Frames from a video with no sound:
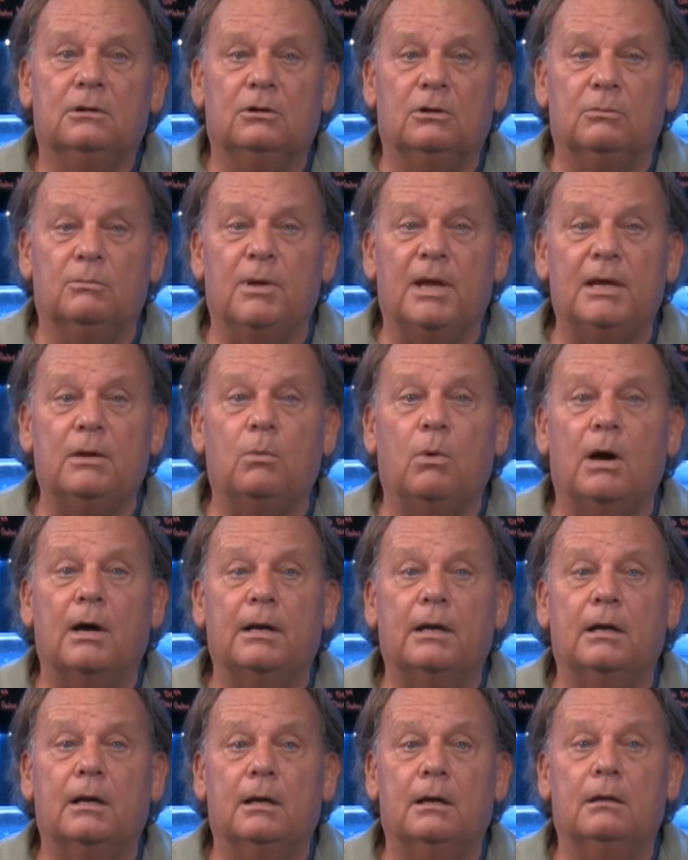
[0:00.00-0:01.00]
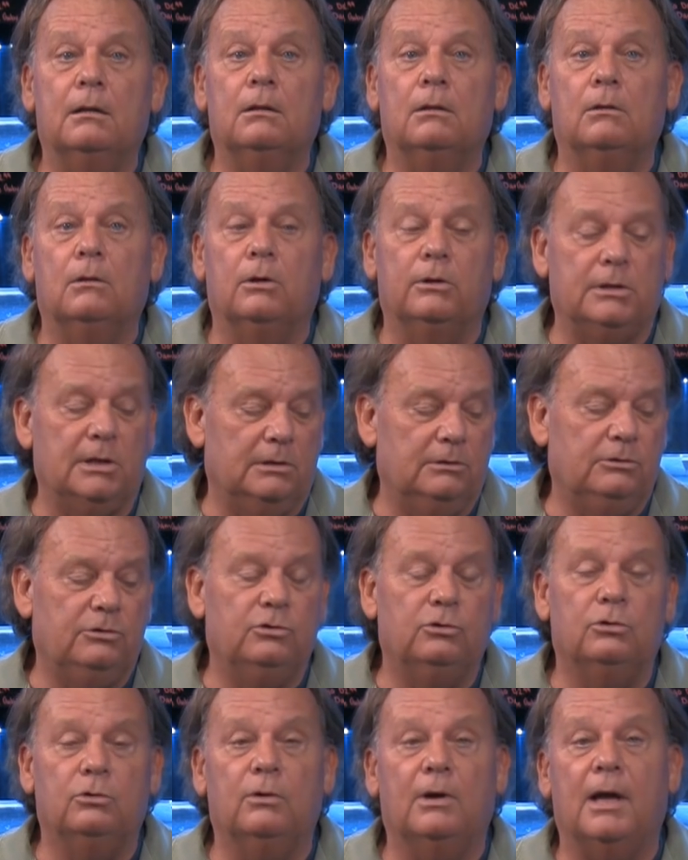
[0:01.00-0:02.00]
you may want to look
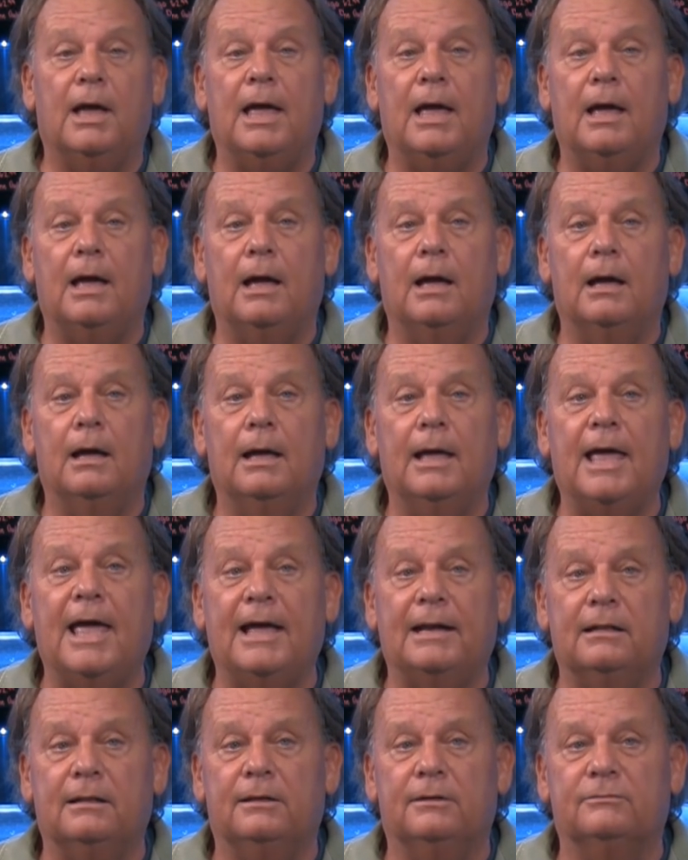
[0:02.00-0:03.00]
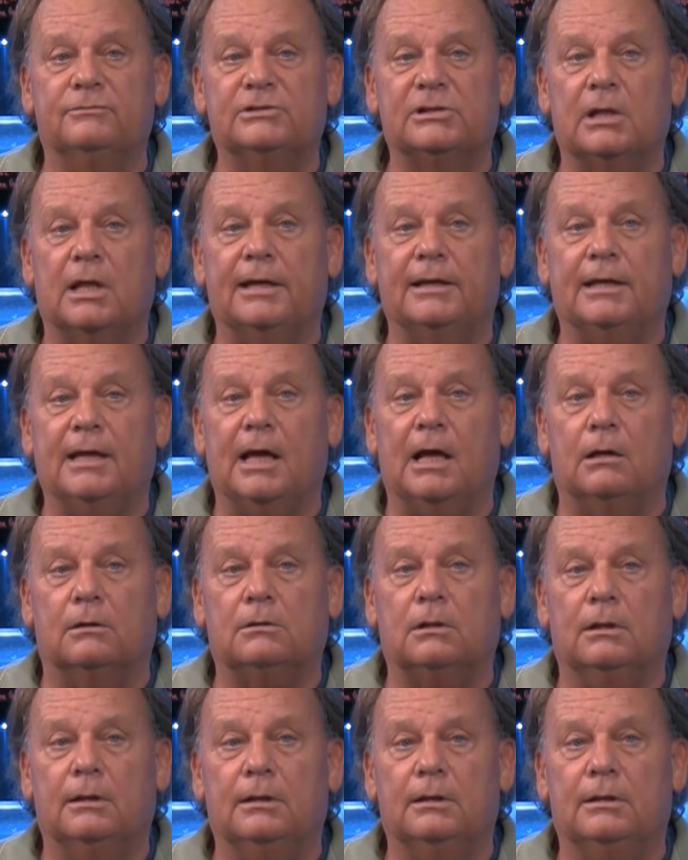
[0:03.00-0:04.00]
into additives like
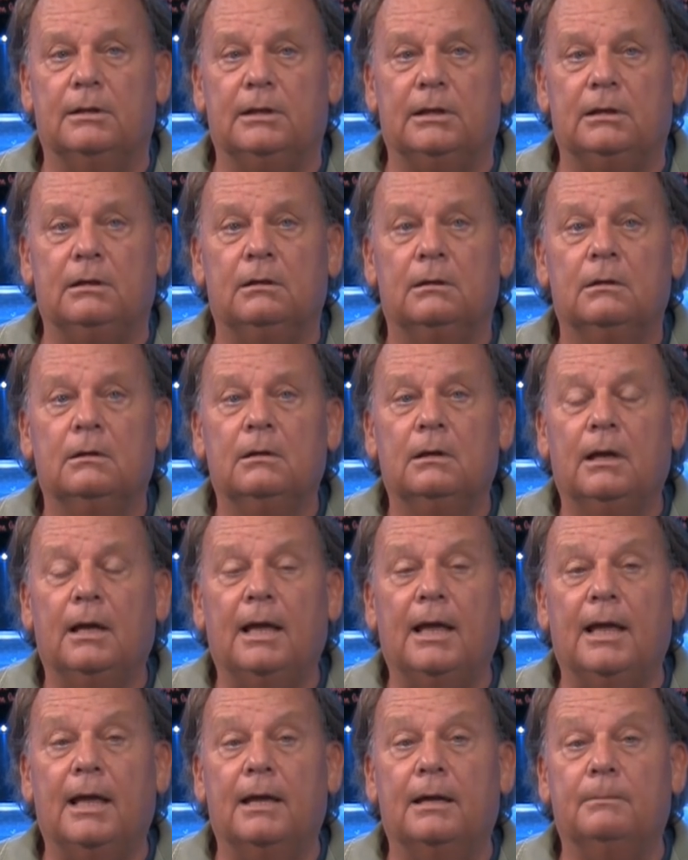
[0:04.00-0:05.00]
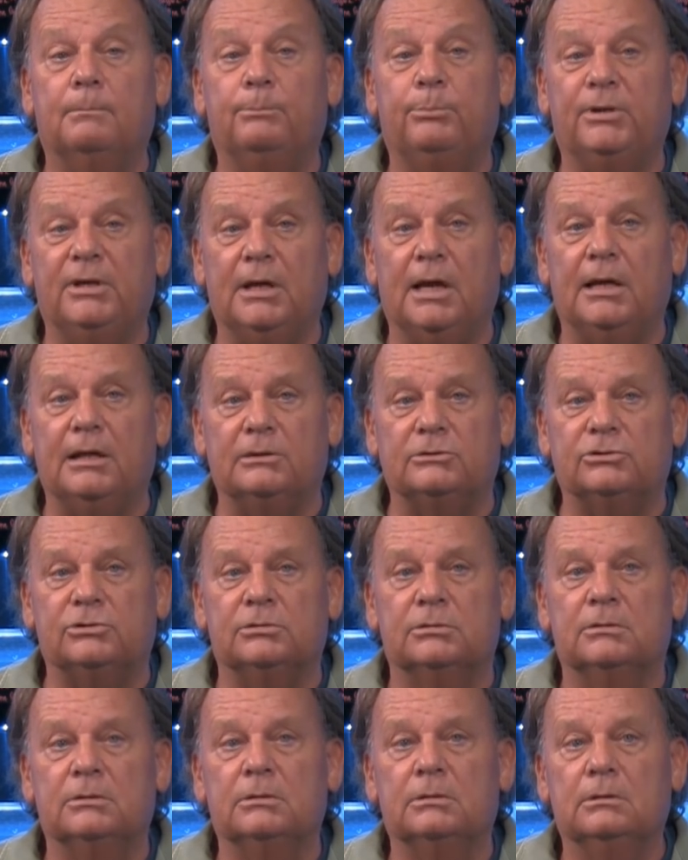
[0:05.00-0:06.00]
alkalinity and pH